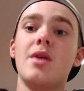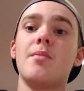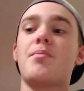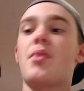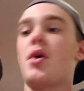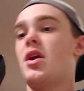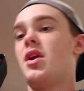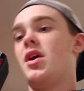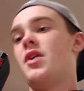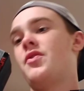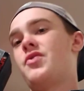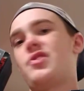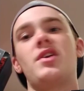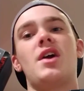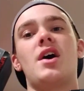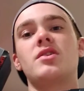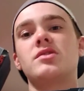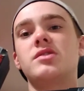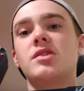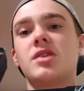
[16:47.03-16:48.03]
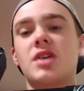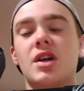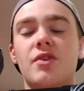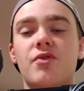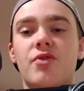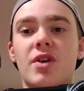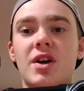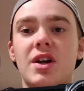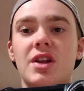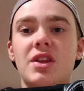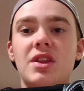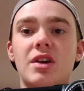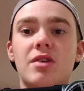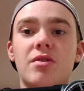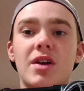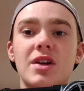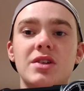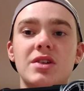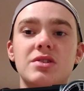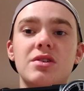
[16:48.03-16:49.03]
But if you're not looking for anything
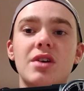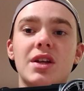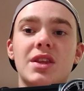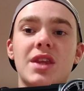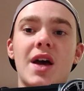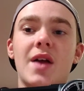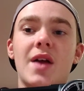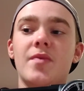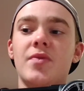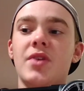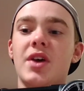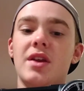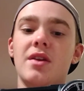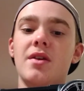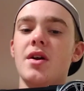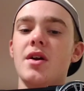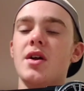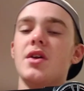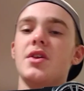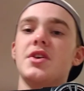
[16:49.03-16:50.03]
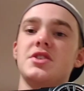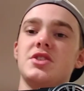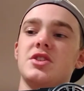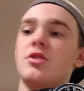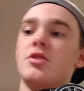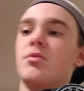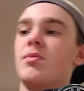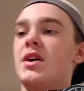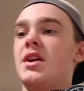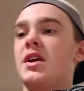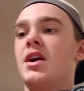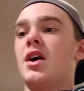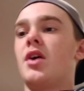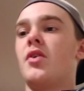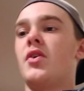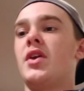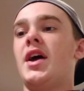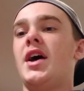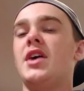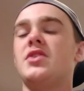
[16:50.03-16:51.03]
crazy like that, then this is the way to
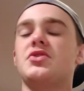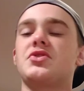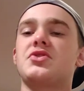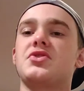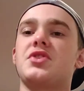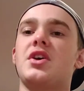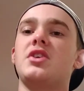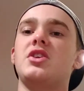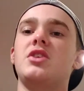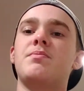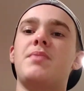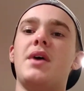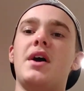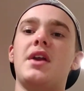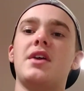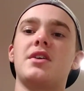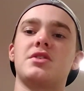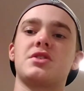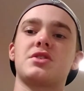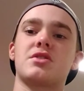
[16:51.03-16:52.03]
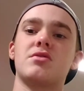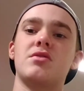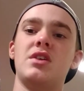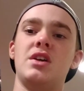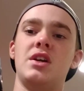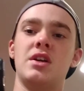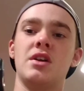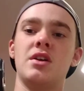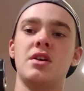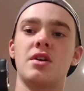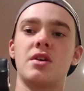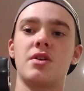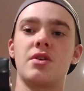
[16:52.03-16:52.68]
go. It has a slightly better screen.